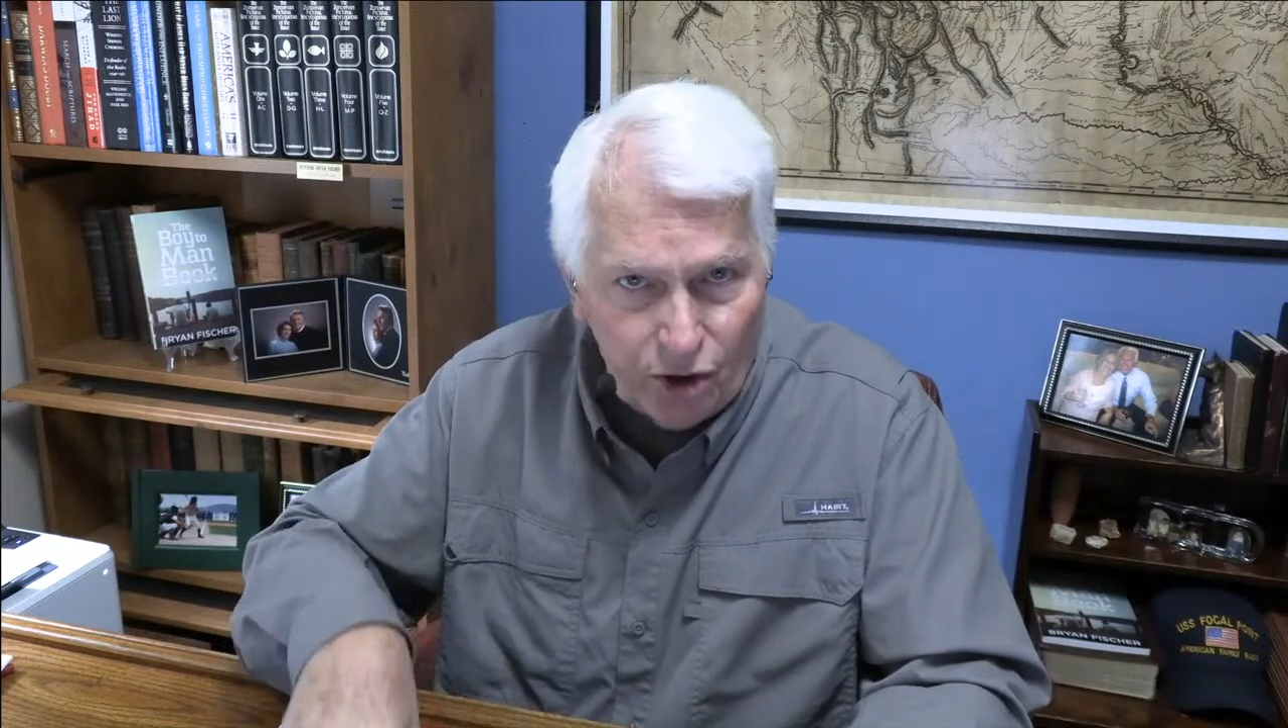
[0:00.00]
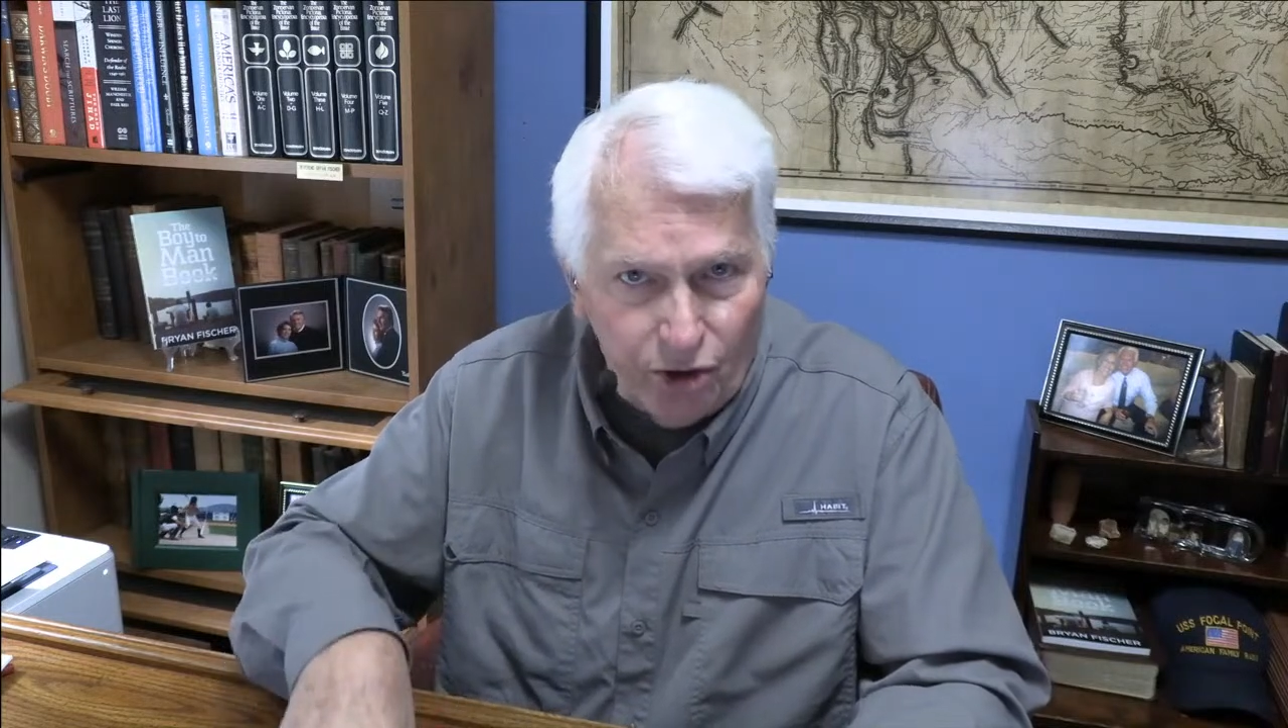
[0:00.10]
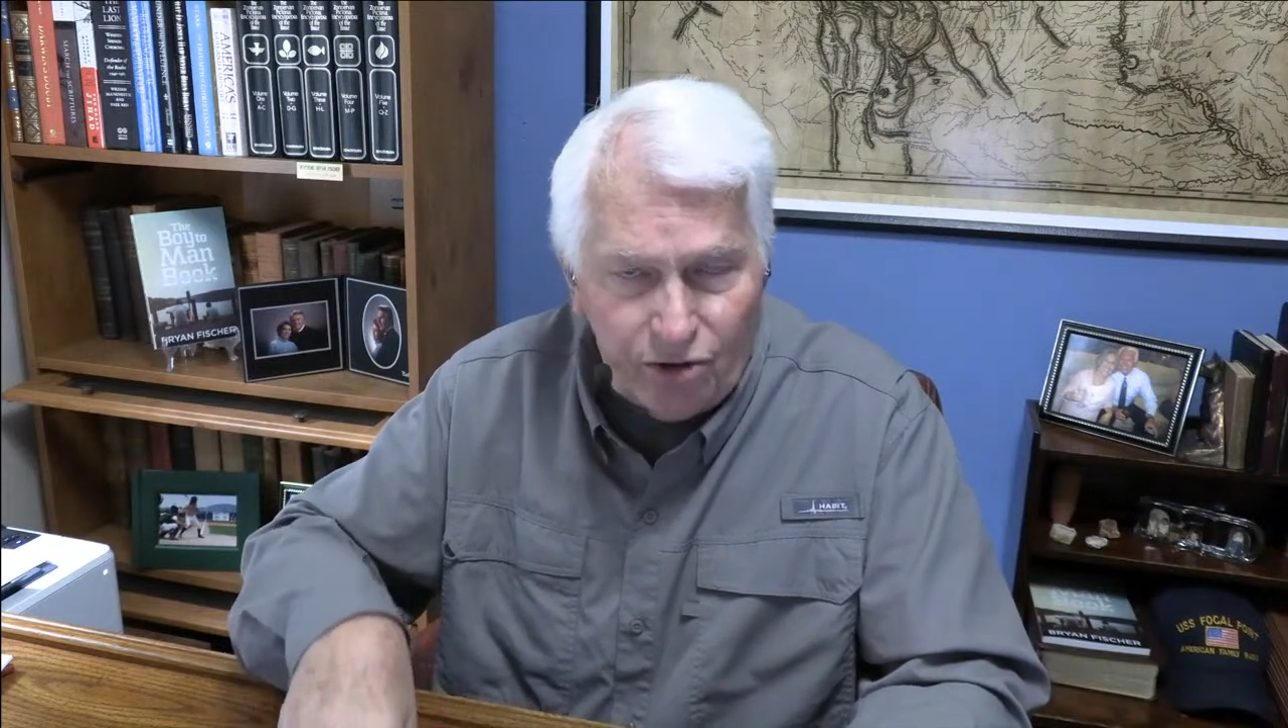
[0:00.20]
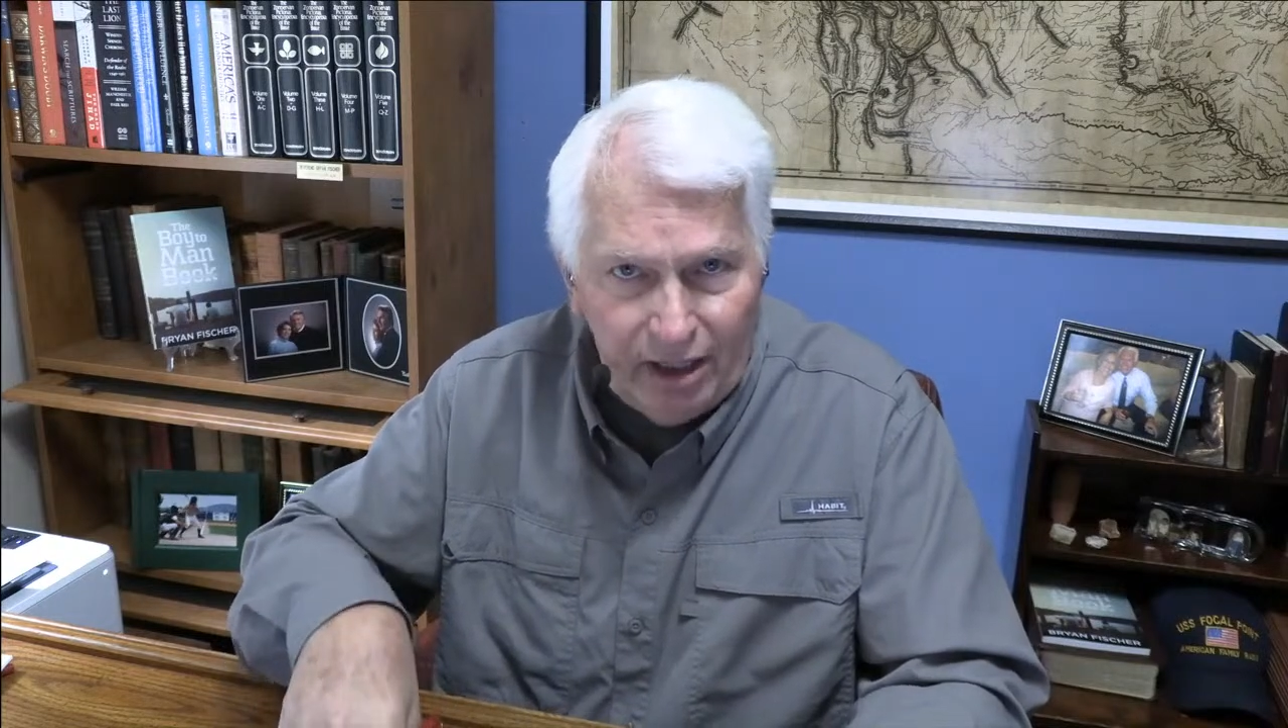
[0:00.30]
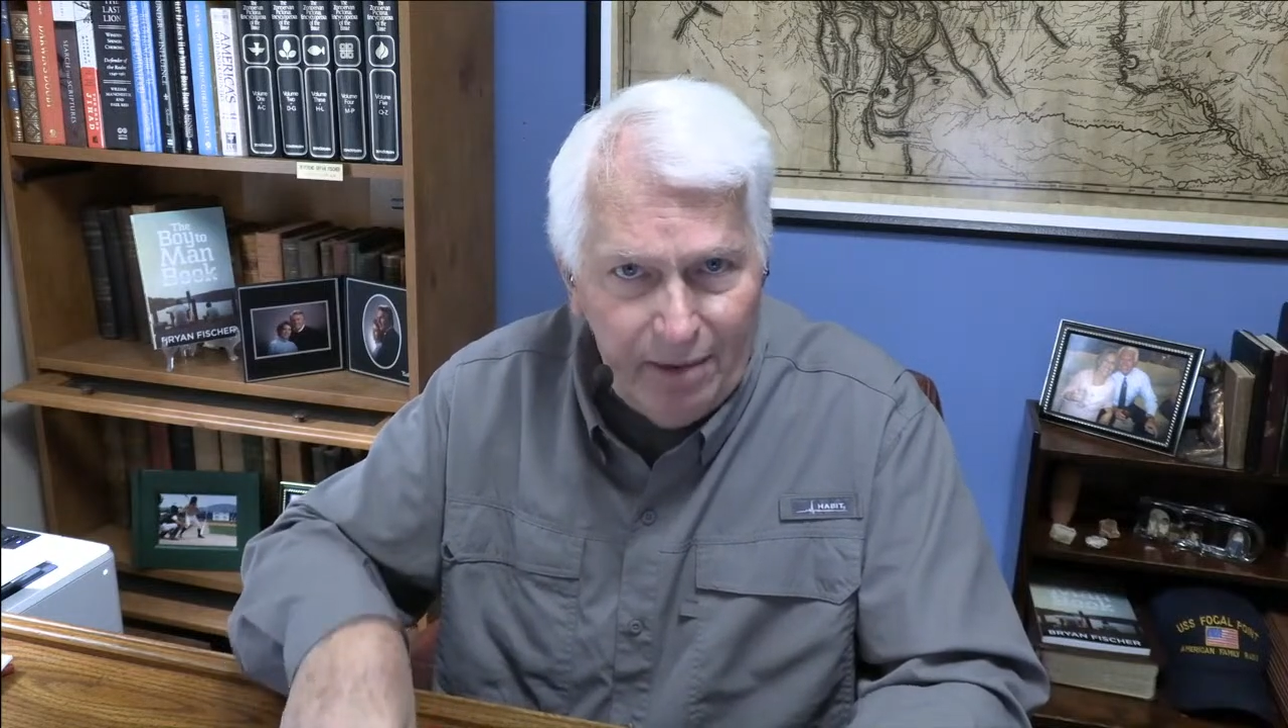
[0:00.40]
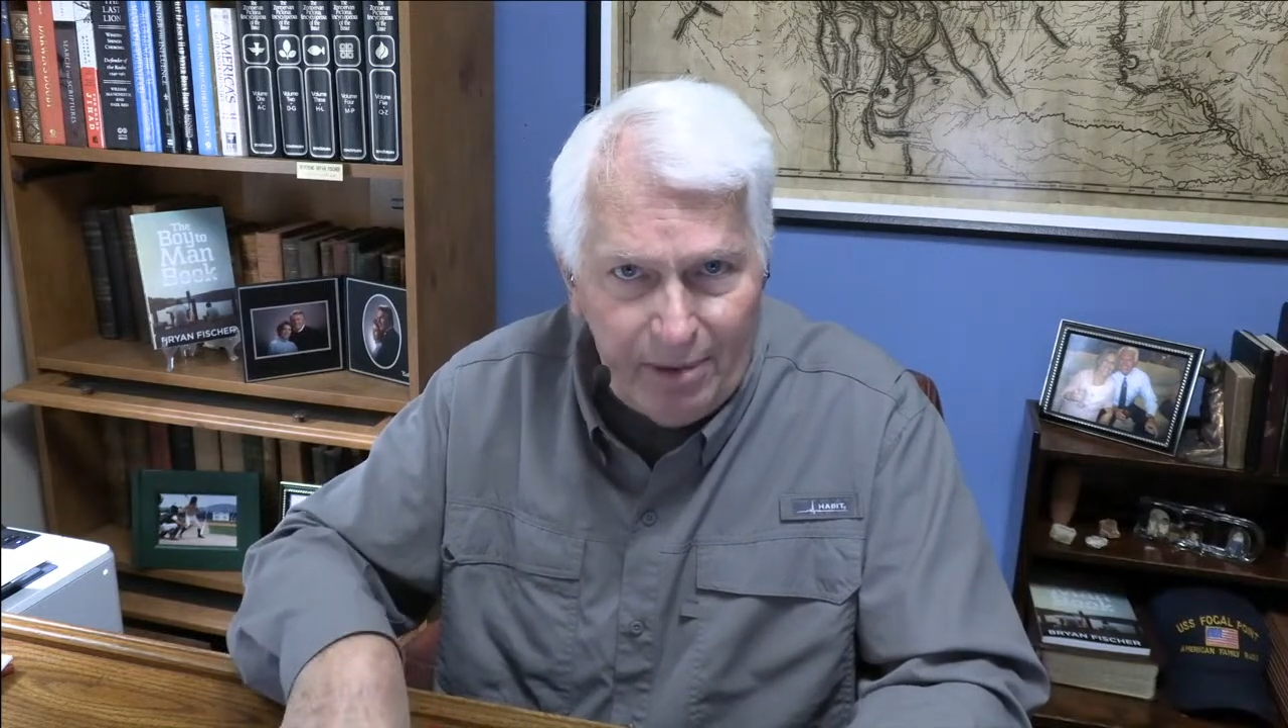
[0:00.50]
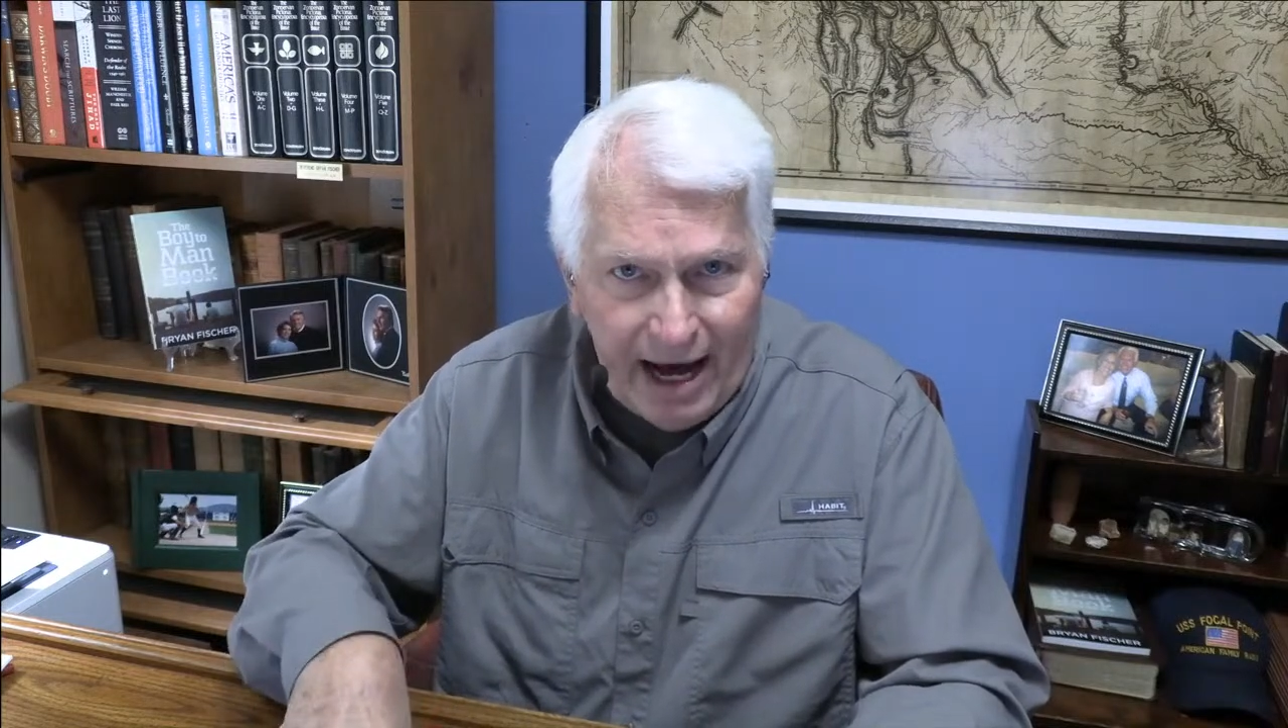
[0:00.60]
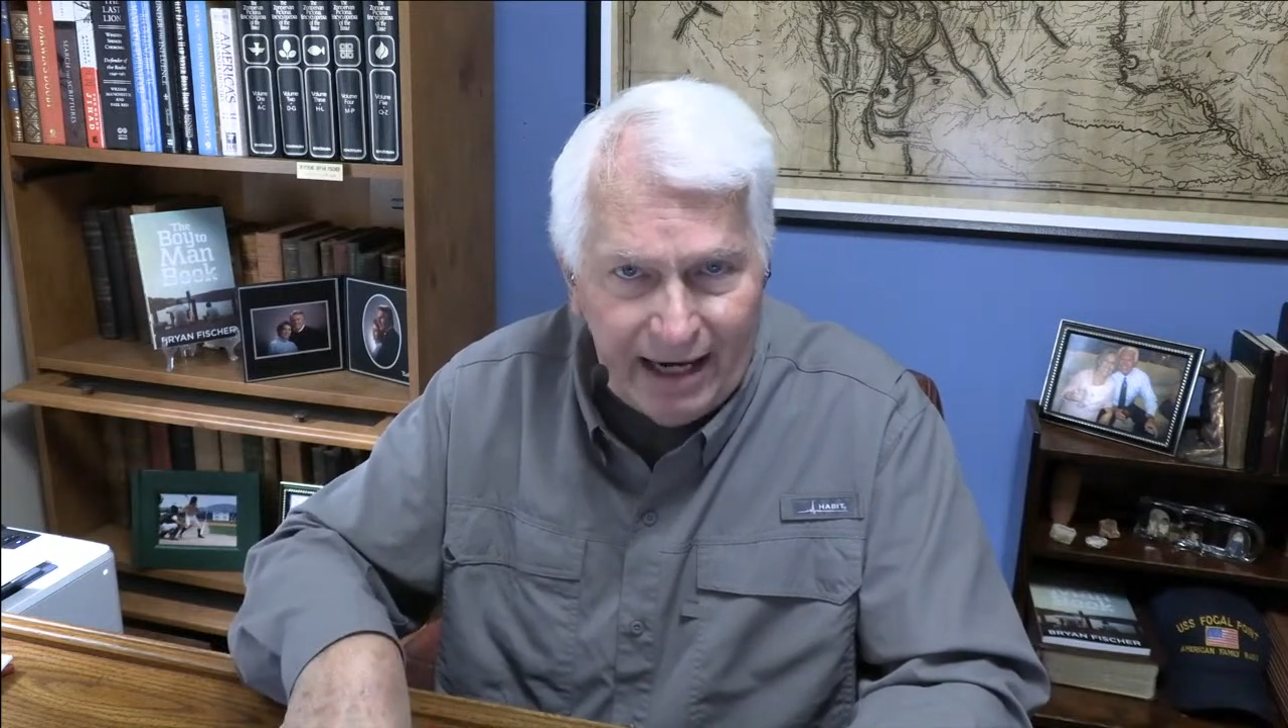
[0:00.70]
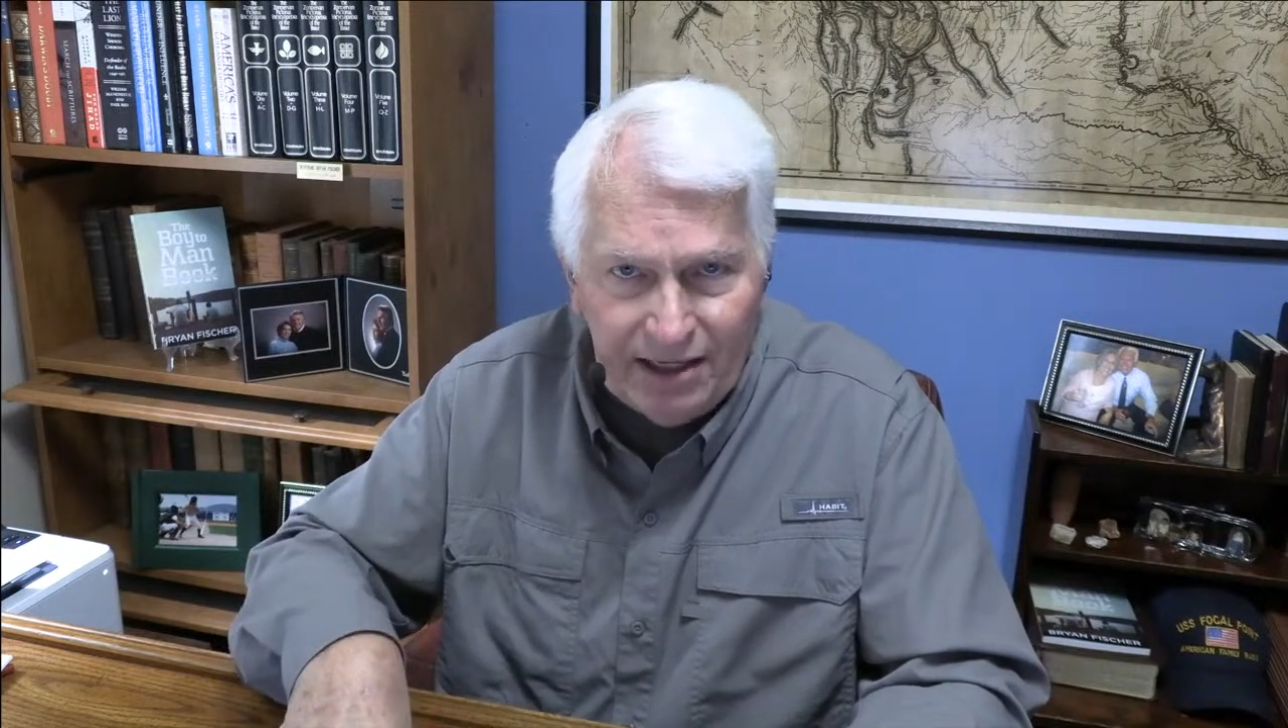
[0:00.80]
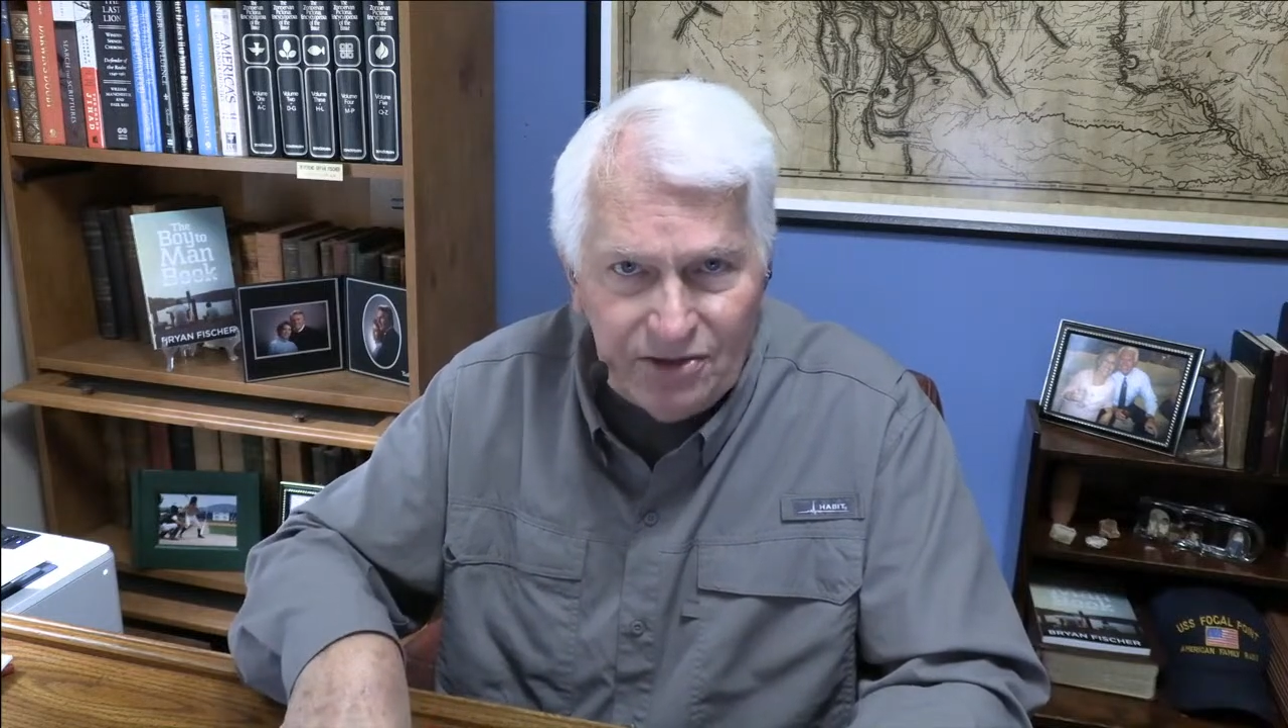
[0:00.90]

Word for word: earthly body,